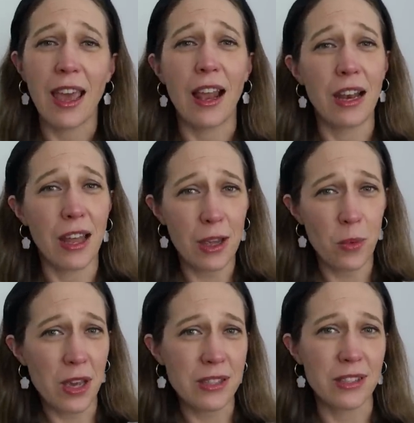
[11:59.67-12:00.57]

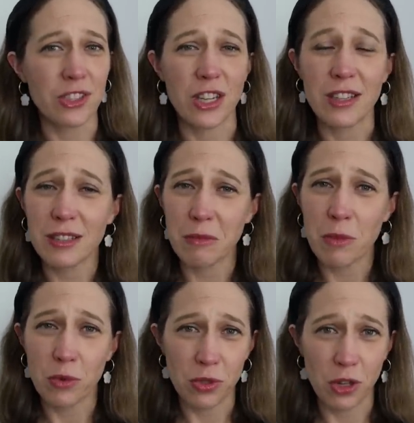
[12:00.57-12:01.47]
Likewise, the jeans in my
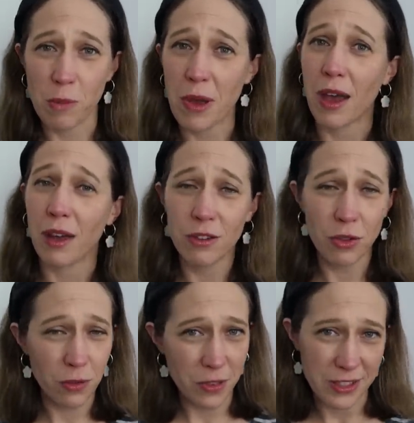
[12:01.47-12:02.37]
wardrobe are
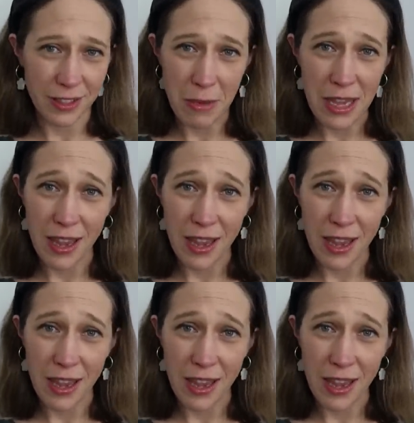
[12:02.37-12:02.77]
not fitting me